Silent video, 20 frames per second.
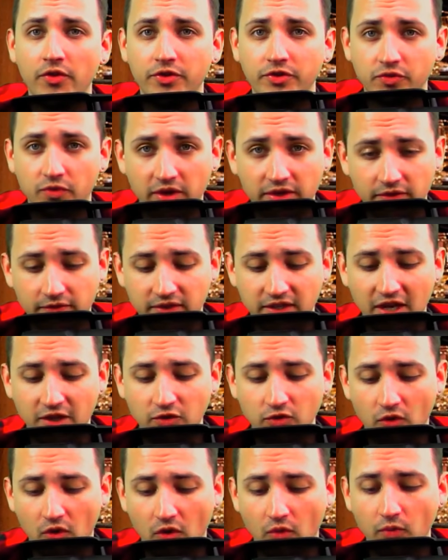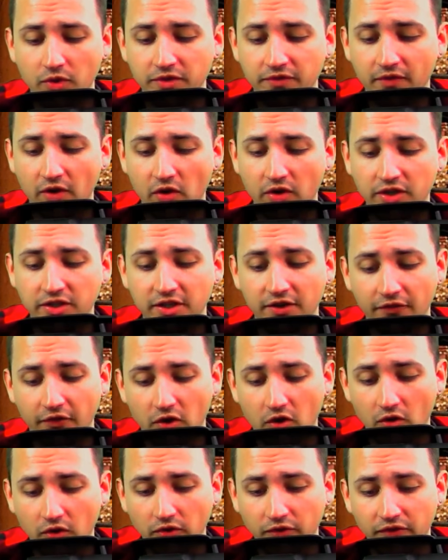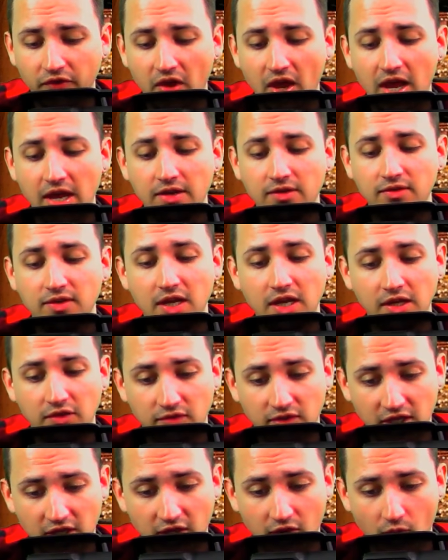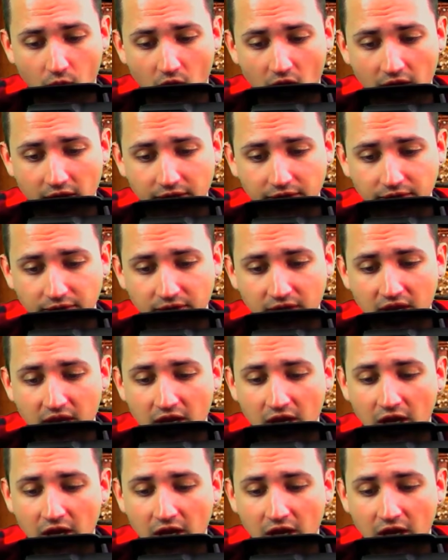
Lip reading: their strength of schedule was very difficult, and indeed it was.